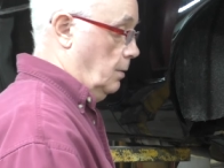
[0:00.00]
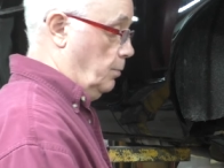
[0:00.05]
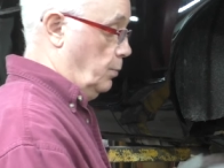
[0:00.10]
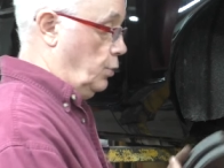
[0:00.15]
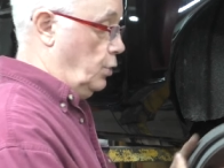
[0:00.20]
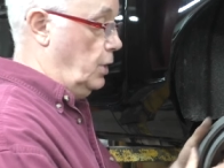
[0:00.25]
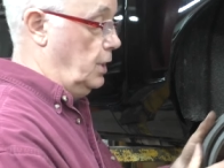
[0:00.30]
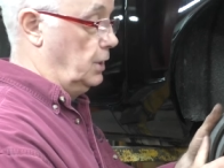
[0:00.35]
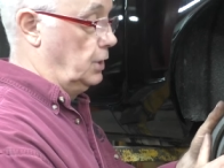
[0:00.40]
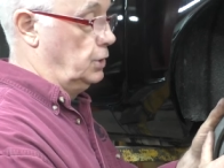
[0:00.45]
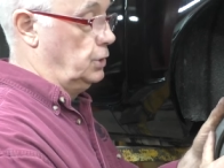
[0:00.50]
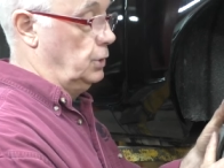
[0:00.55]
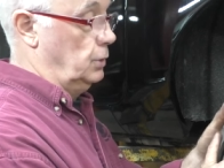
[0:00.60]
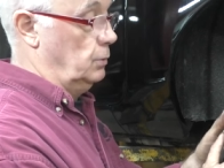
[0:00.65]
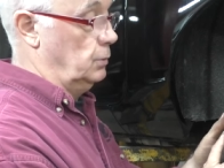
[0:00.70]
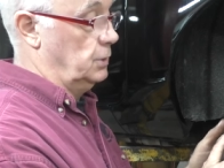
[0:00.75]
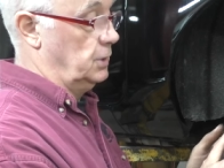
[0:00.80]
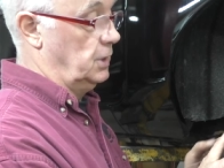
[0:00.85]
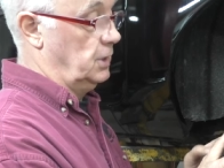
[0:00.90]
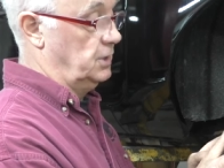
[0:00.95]
brake
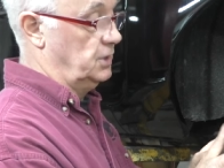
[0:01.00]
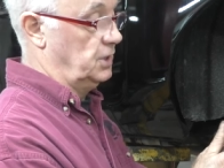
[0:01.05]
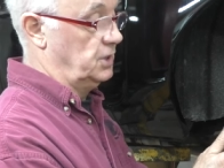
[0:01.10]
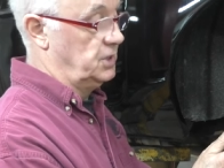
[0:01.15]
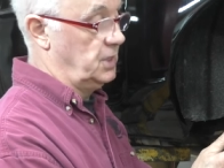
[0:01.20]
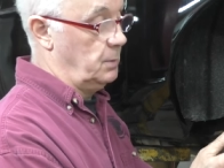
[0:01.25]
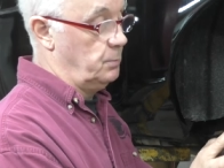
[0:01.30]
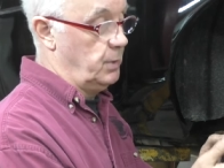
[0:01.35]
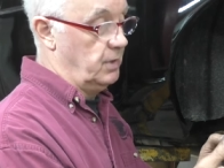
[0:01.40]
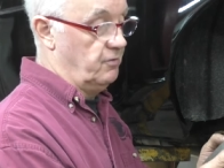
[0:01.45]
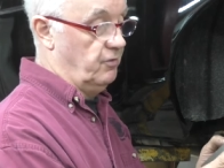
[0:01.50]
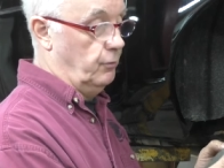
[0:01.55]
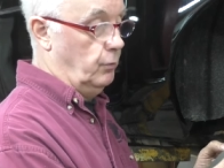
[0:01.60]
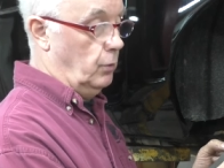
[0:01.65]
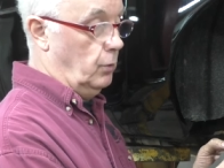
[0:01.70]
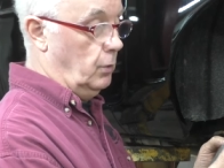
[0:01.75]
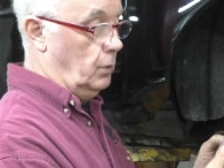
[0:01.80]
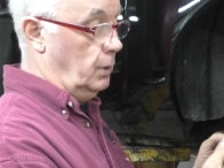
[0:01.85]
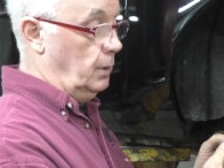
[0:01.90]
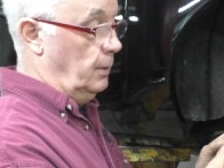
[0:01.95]
shoes. As I said
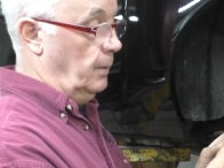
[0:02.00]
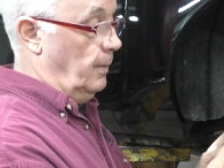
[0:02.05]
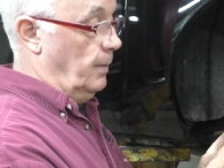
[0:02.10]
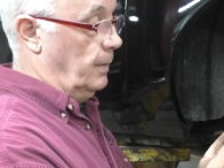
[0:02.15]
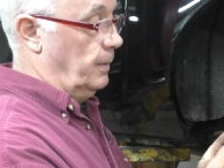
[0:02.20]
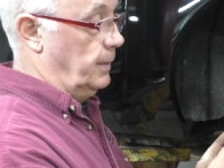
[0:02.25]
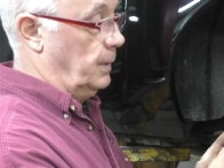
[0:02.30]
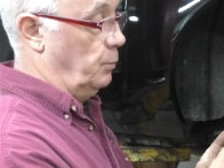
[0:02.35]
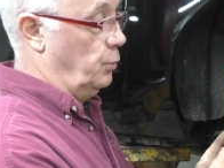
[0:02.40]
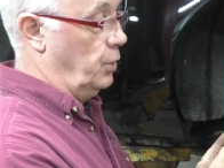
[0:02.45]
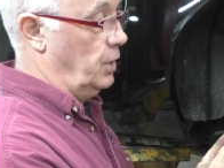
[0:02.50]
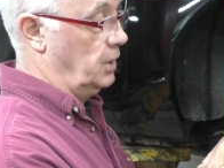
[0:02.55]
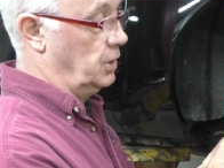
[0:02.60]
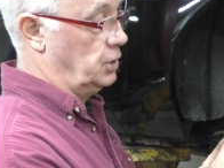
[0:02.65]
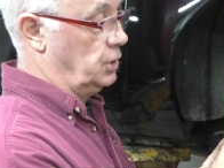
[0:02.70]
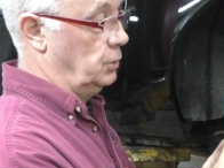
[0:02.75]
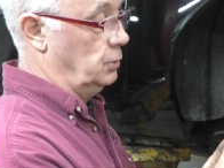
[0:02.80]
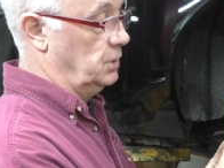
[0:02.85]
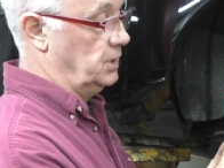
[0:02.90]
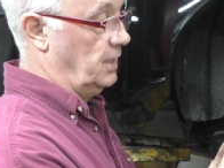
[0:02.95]
before, the brake
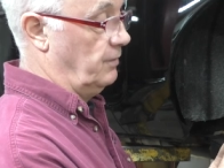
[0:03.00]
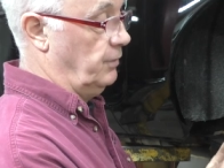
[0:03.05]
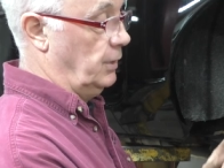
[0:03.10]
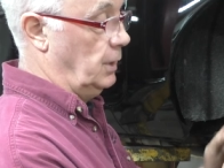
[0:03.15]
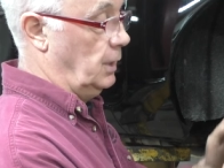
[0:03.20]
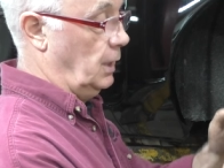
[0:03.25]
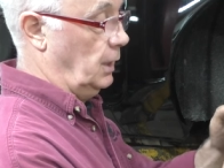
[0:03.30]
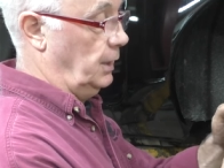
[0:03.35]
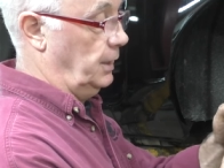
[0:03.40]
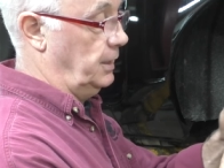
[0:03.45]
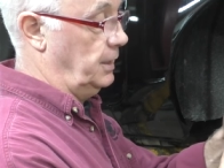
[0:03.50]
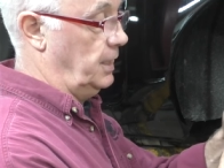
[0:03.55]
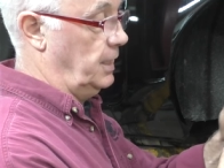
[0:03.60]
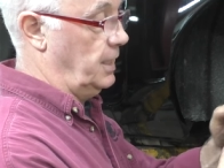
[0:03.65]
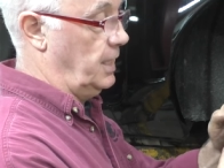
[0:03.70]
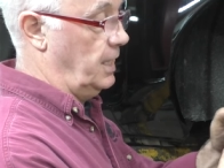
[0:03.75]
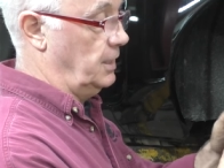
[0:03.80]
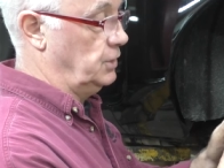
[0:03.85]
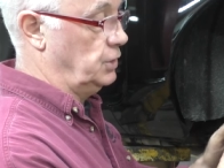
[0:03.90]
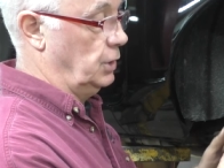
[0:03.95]
shoes have a, a
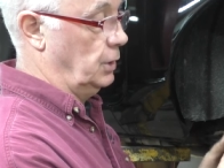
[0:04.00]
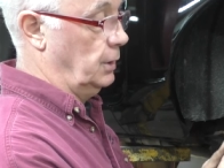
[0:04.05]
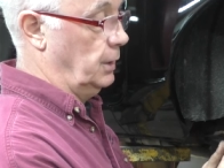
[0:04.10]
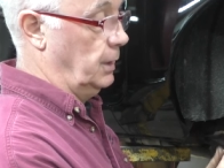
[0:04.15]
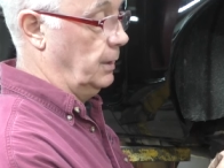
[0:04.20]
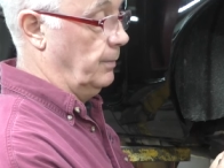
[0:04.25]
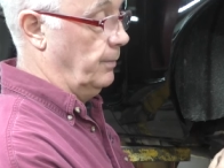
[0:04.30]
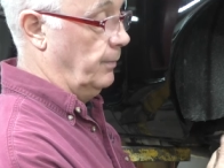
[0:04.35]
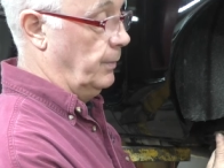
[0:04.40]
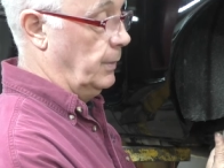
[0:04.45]
leading edge on it.